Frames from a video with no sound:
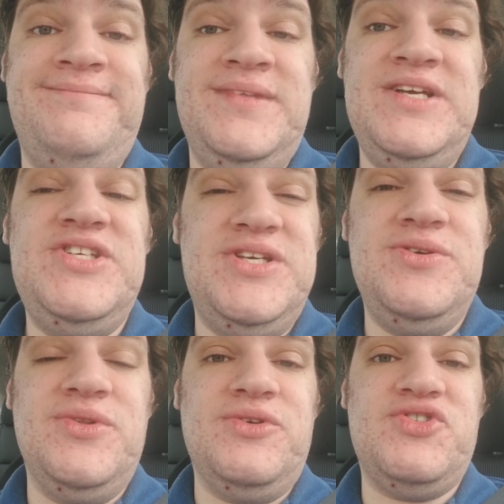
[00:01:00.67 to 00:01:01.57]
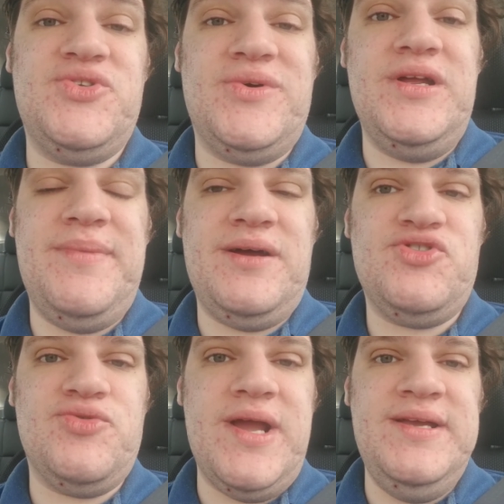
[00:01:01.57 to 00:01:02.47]
It's a cute little story
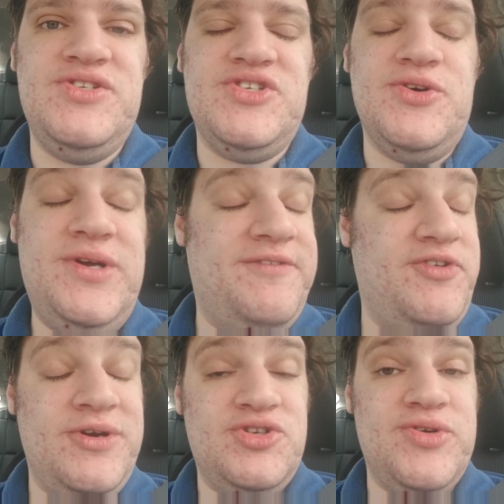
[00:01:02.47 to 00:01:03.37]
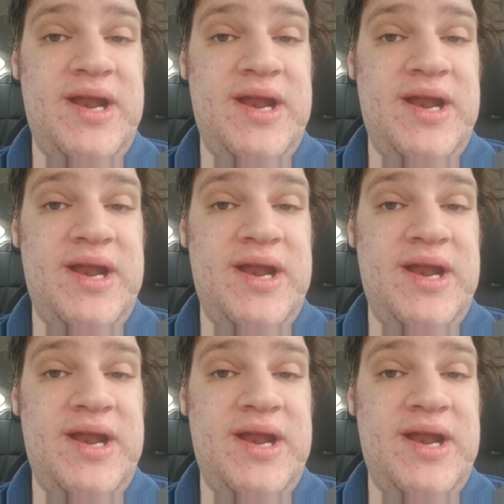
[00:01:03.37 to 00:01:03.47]
about trains, so if you're a train